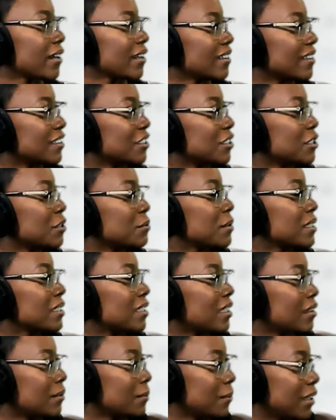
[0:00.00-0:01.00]
the two, but
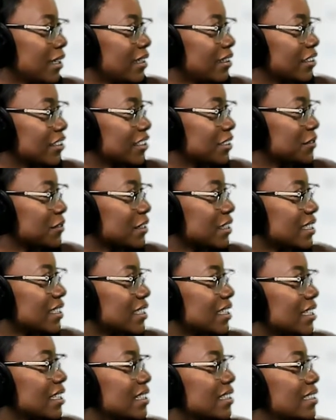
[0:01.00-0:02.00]
celebrating their
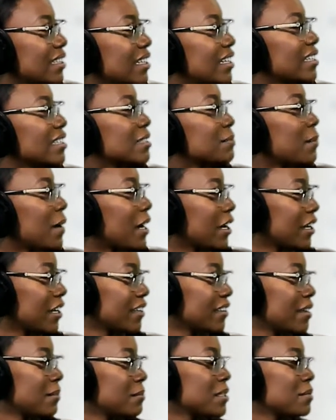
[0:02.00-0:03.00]
differences and
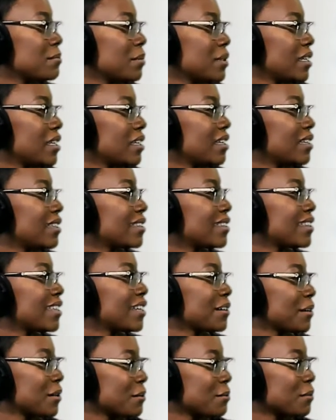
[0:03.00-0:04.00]
inspiring them to be
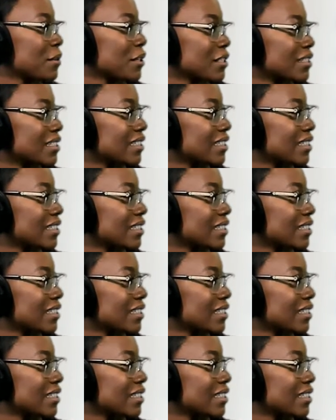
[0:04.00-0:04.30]
their own person.